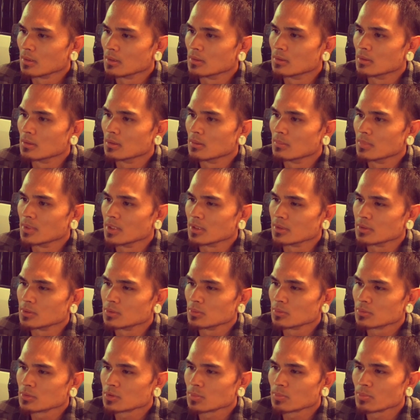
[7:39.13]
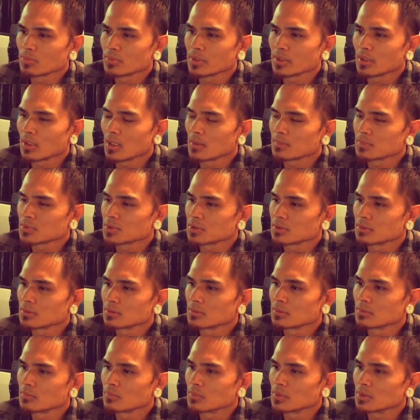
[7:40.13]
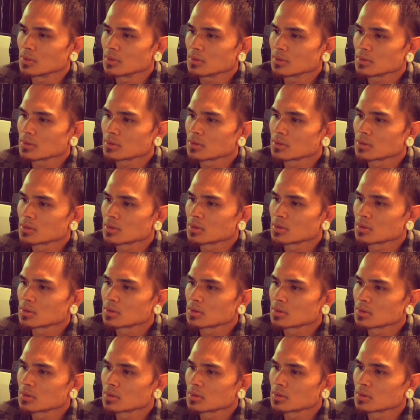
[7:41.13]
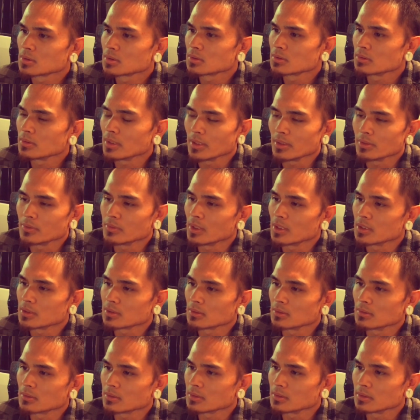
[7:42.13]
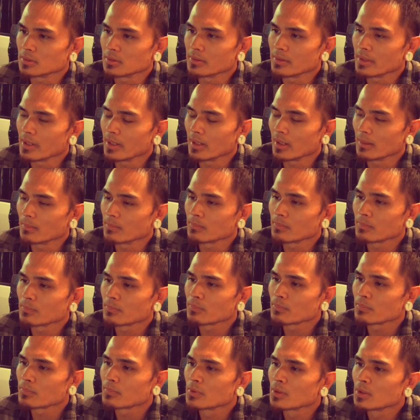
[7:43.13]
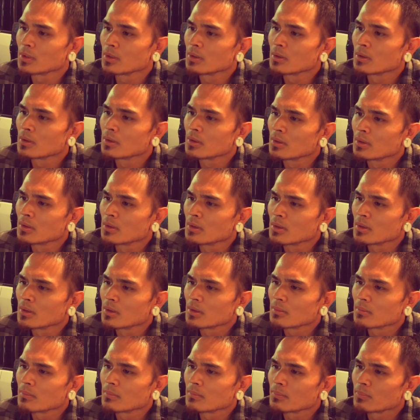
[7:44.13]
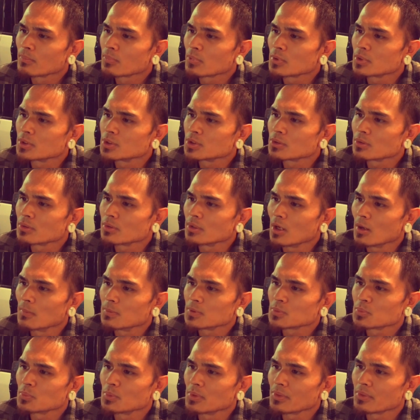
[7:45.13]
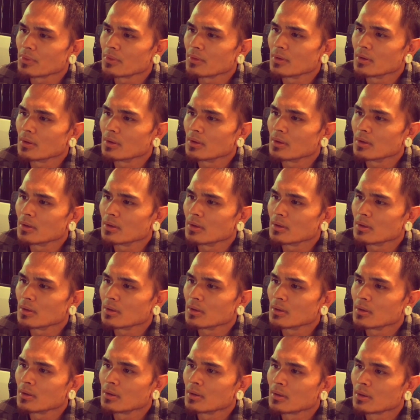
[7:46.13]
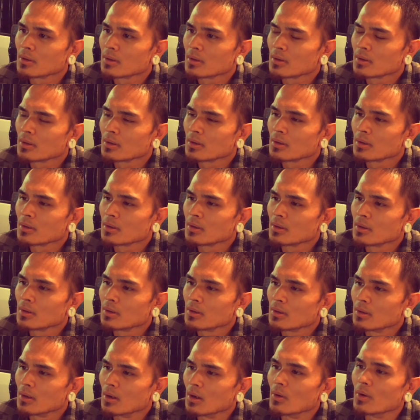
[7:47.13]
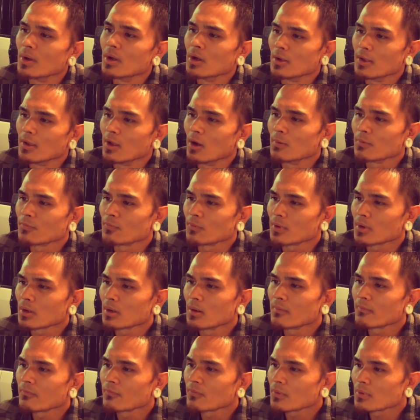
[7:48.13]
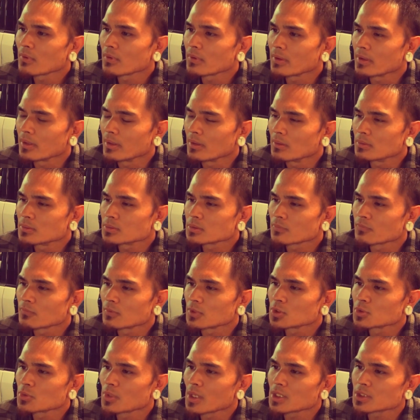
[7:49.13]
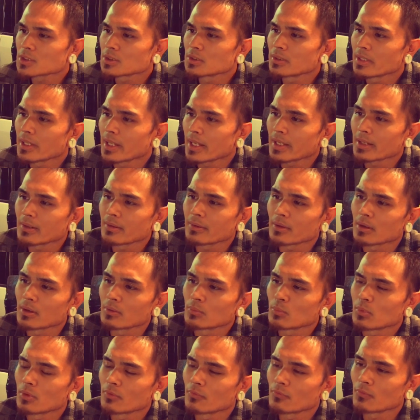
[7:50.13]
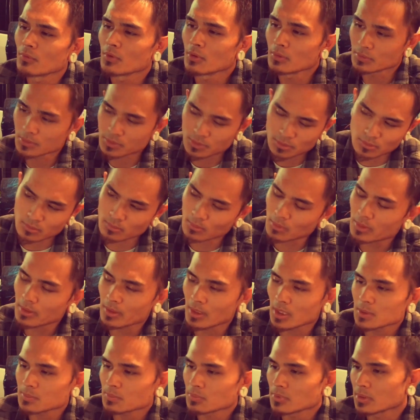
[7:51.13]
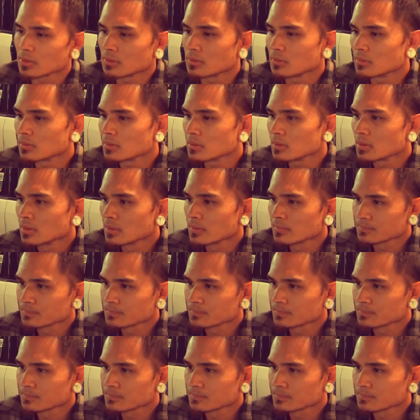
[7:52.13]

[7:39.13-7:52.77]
And a dual spring option, which, yeah, you guys can look into that. I'm pretty sure it helps with, it helps for comfort and also for traction and handling on rough roads. So, okay, that's pretty cool.